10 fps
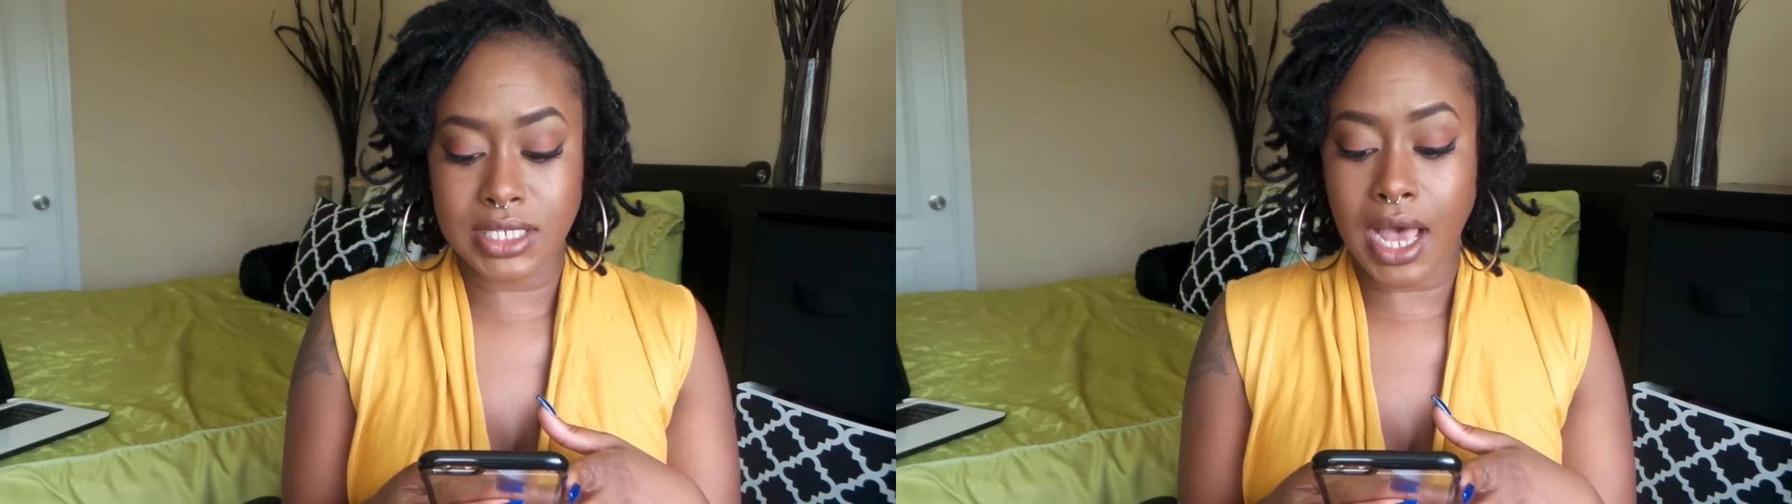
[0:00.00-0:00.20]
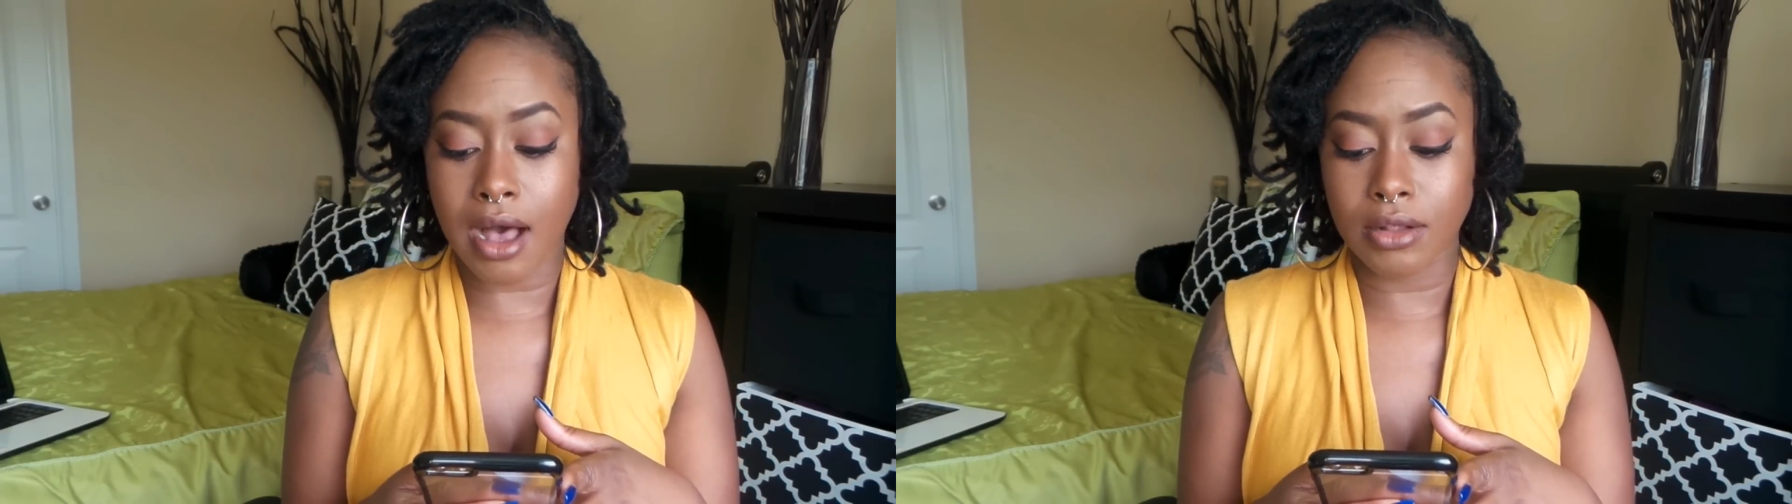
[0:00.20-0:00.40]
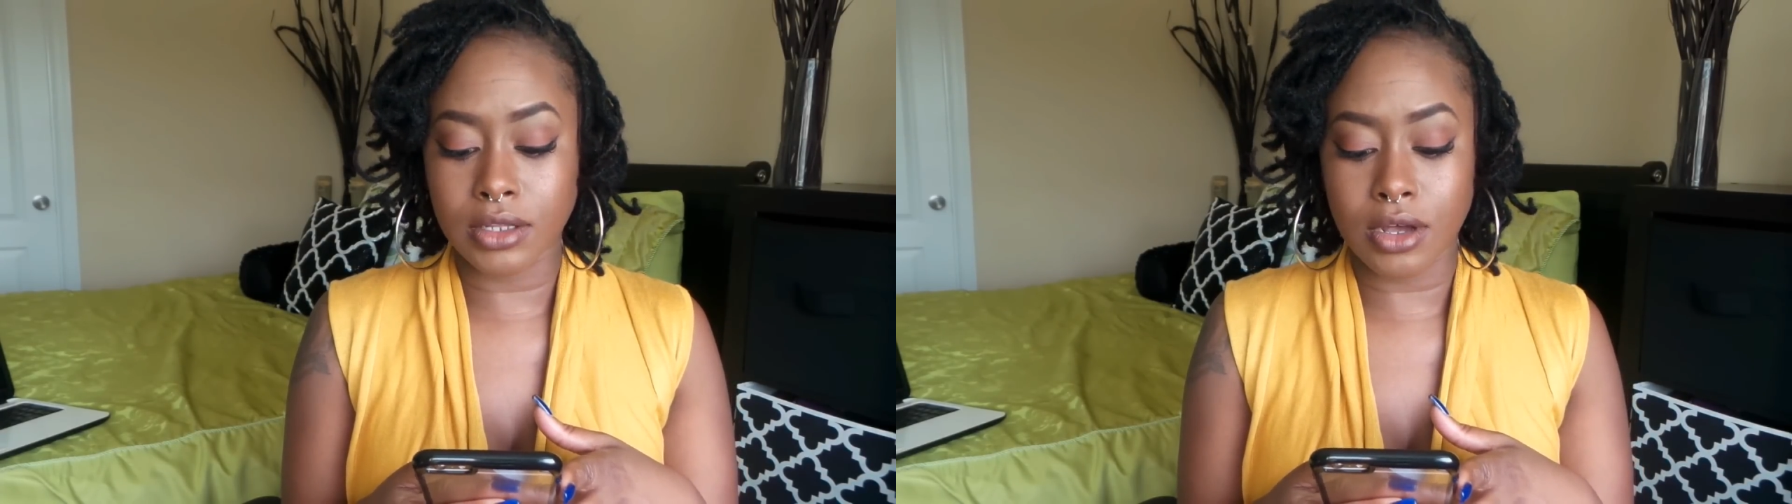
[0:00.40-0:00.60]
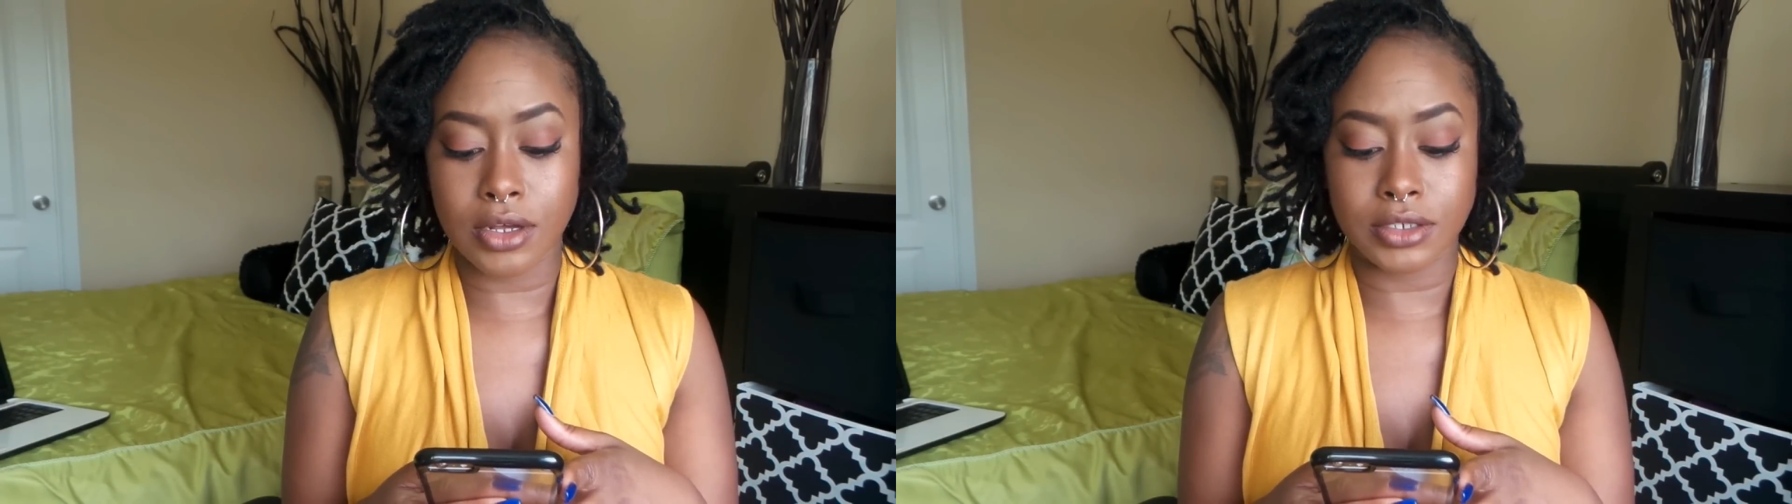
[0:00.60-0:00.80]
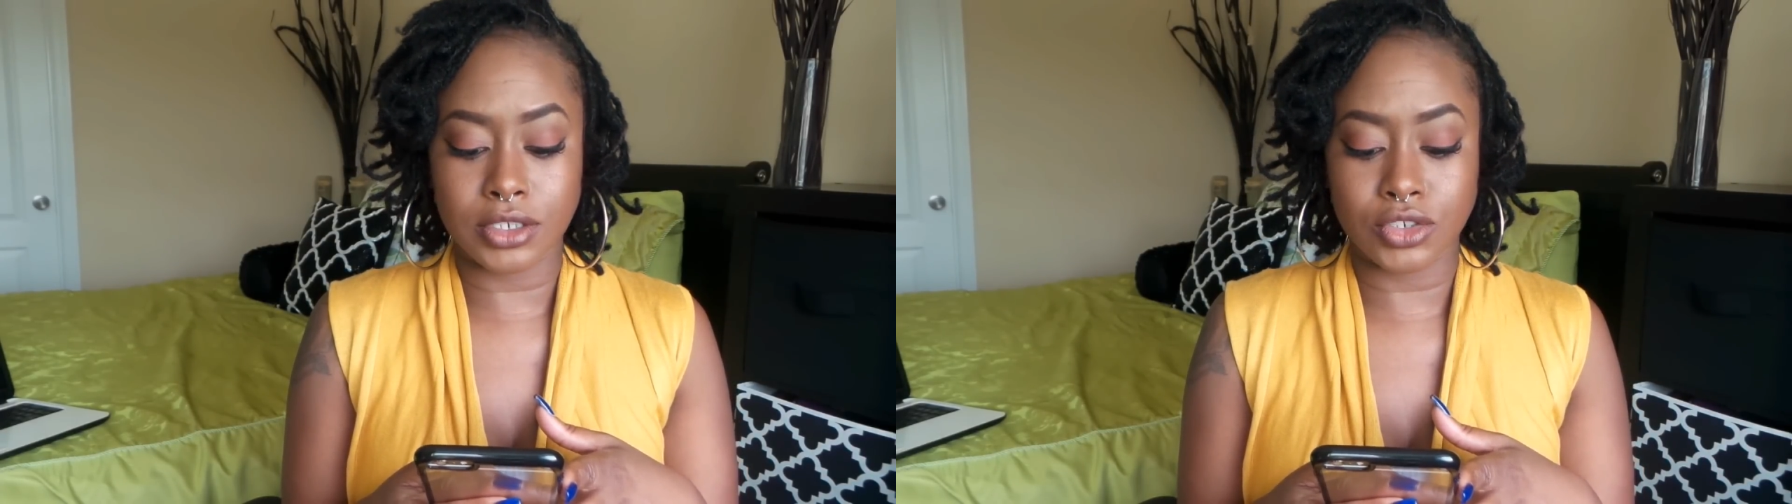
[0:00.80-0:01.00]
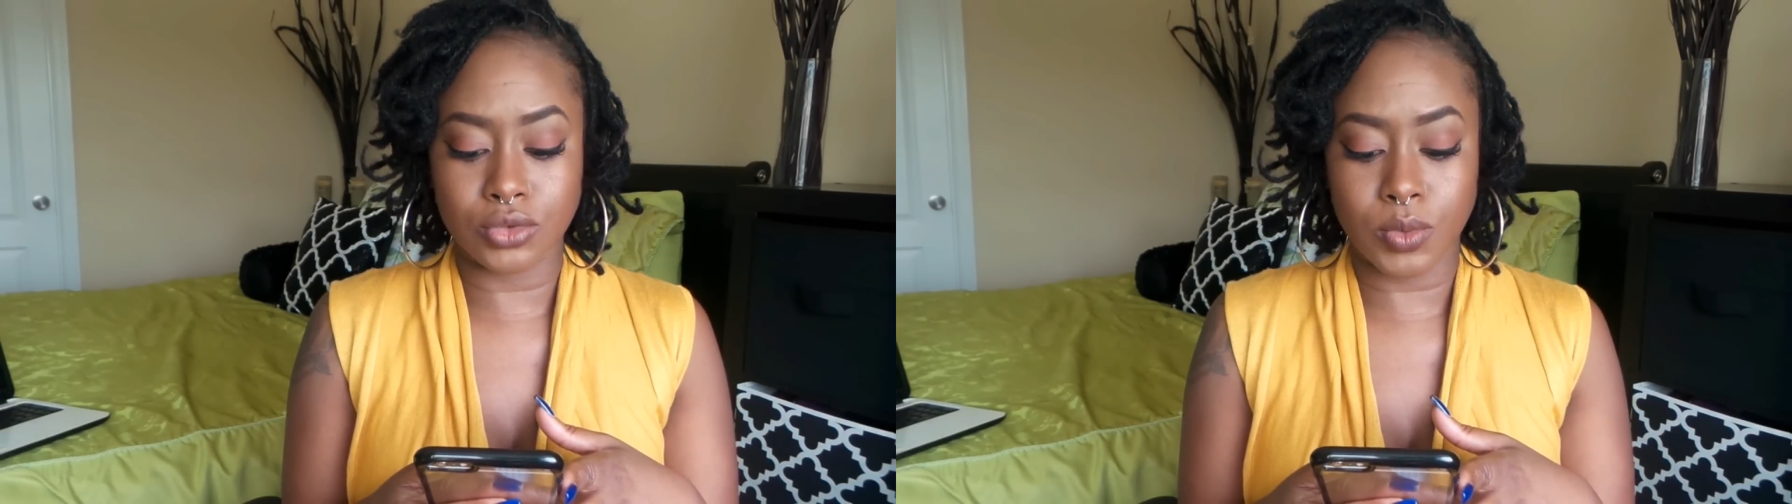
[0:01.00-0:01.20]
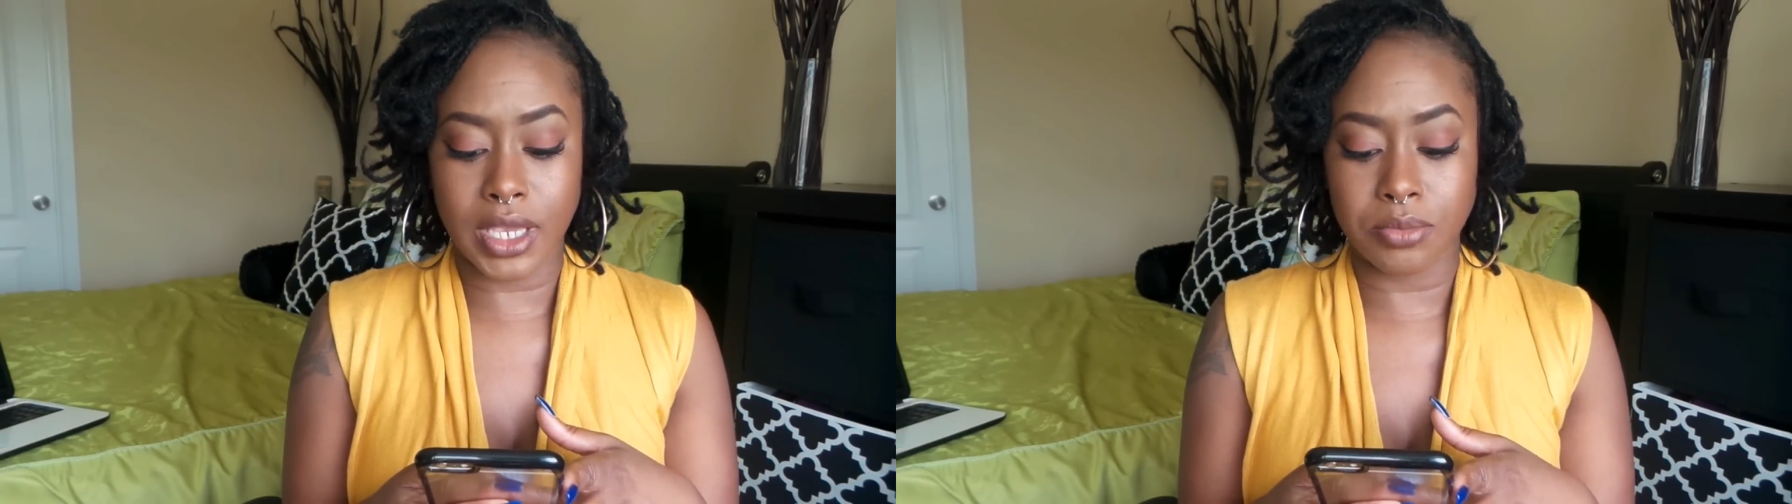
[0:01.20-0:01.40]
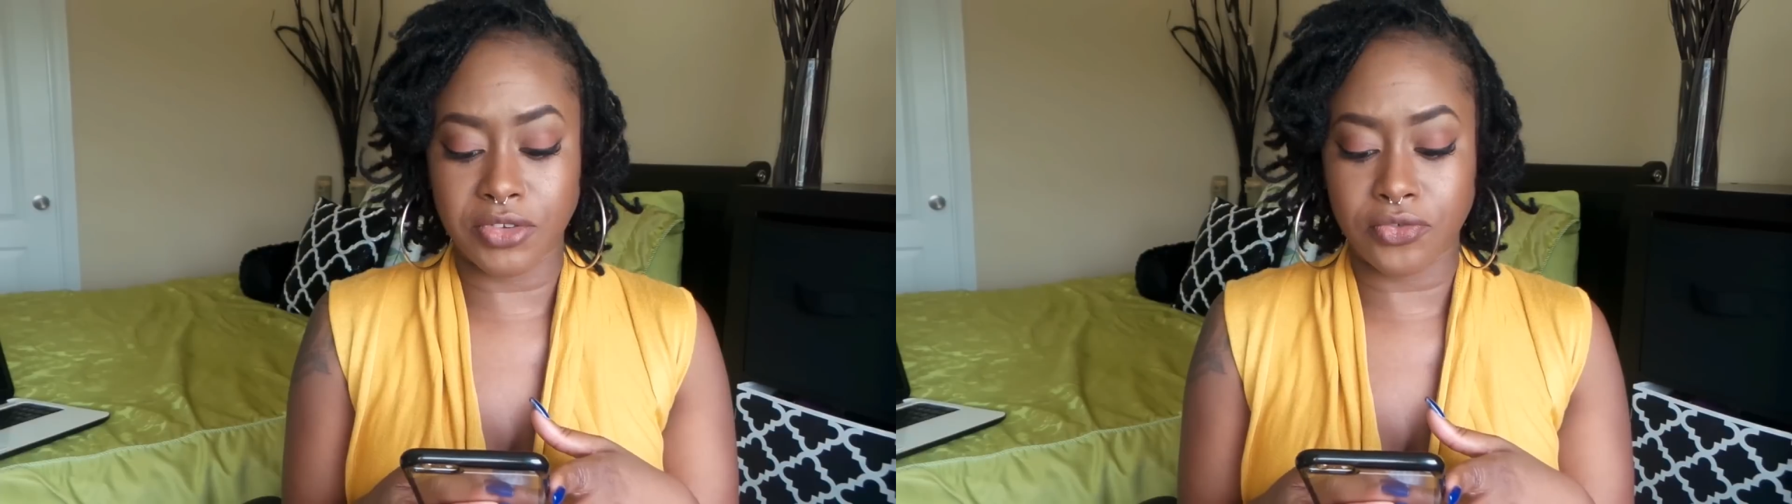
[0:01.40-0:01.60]
how long did you
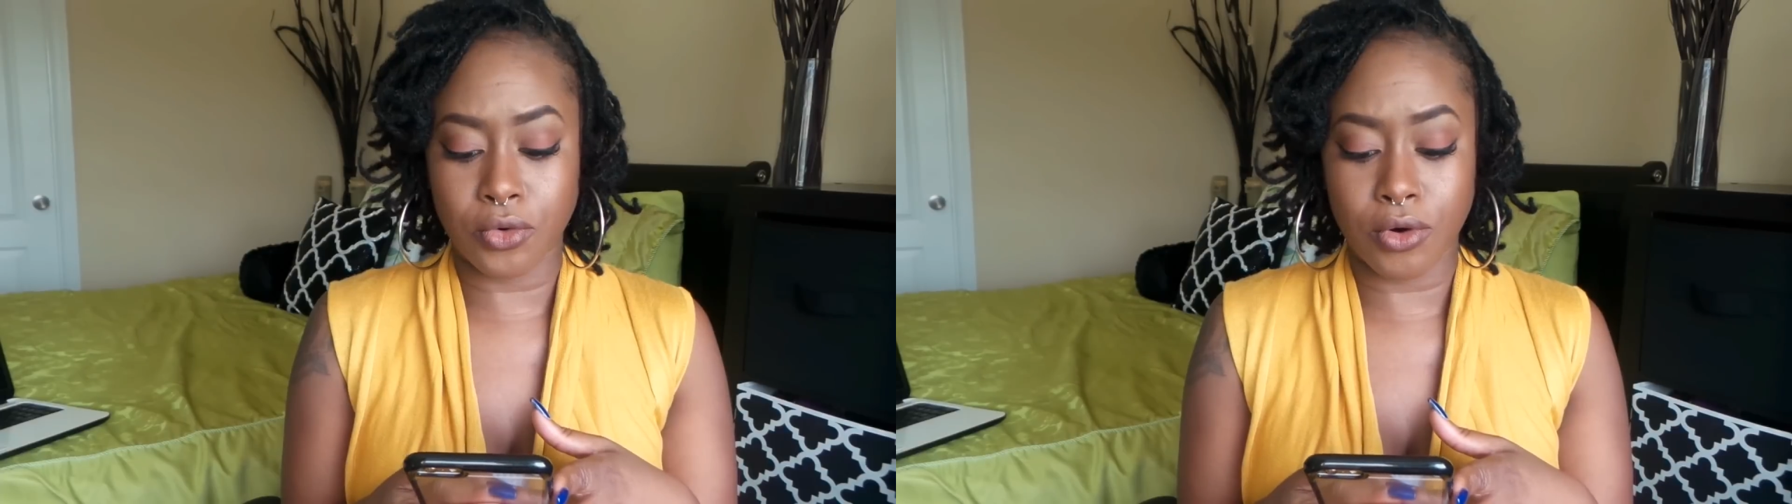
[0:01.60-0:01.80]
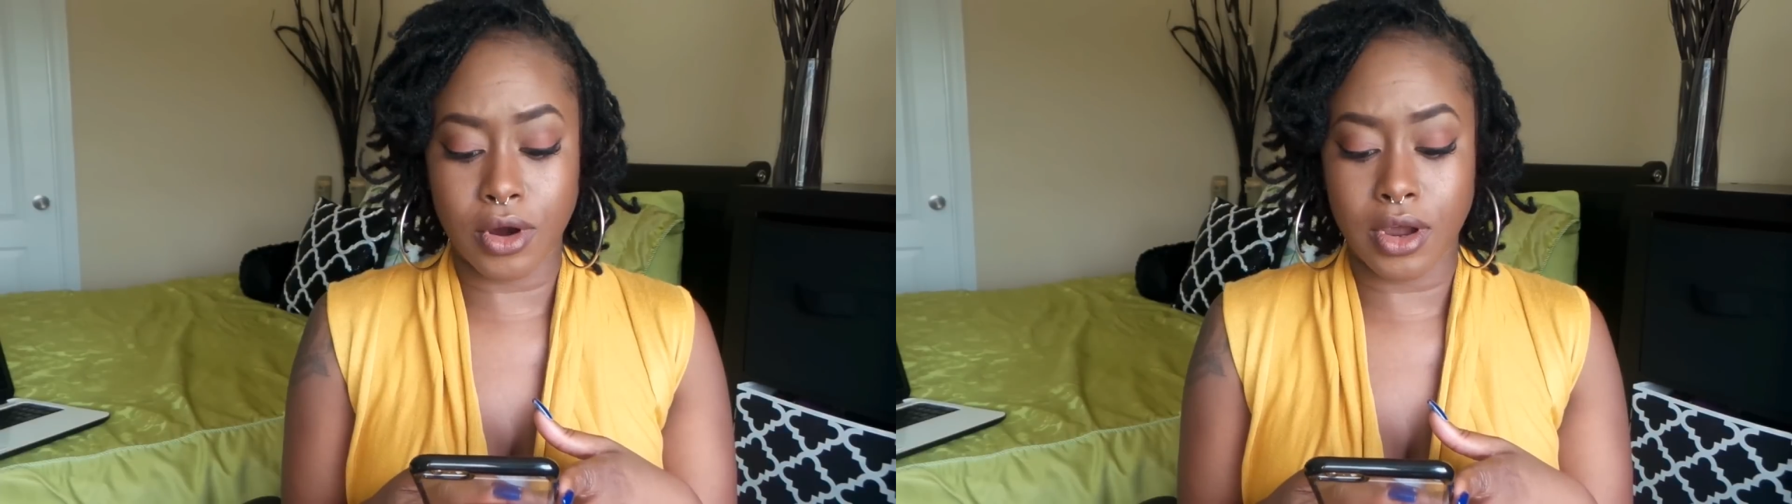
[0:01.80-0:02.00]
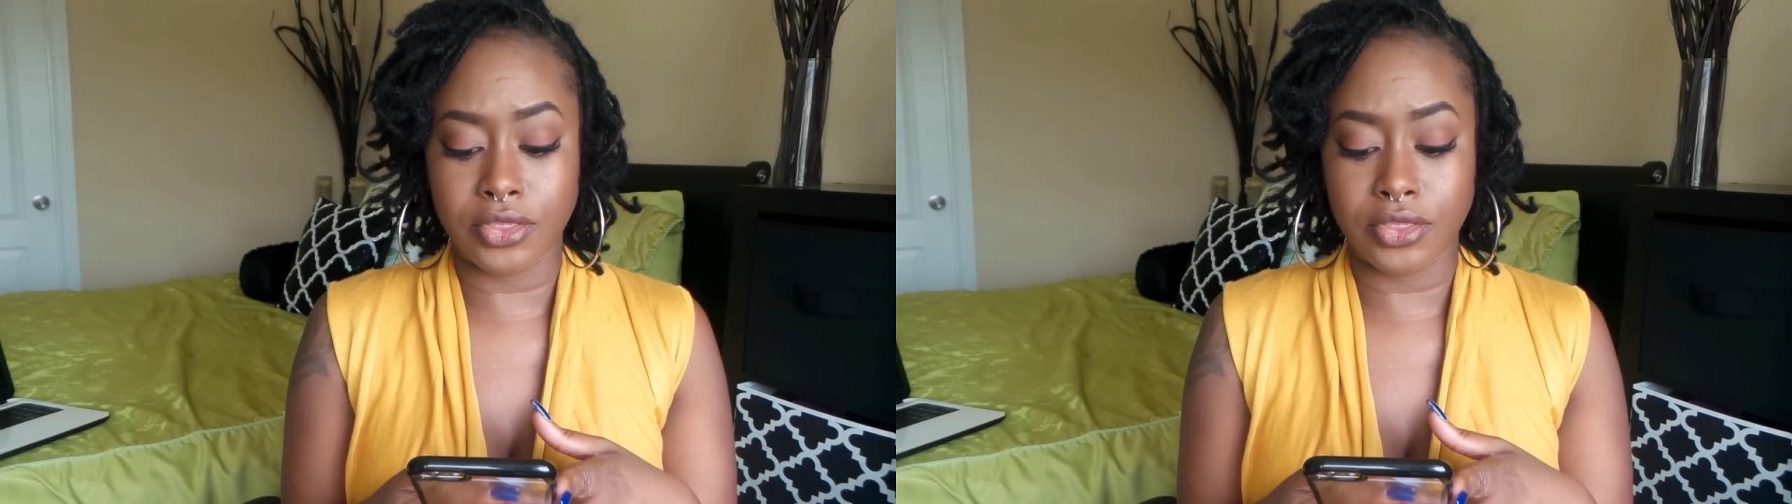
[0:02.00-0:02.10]
wait before